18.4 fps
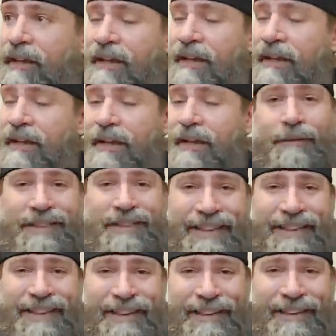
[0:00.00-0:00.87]
it was like
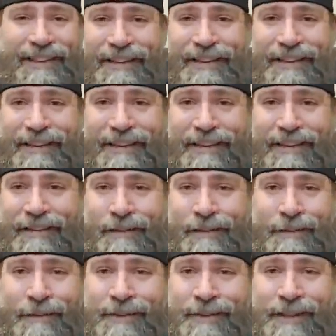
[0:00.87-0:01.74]
you know, there
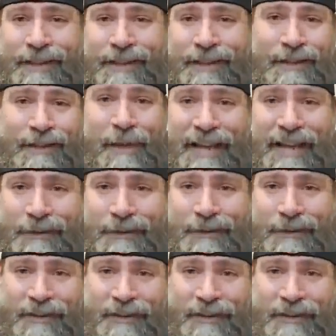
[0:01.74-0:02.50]
was like Tabasco and stuff.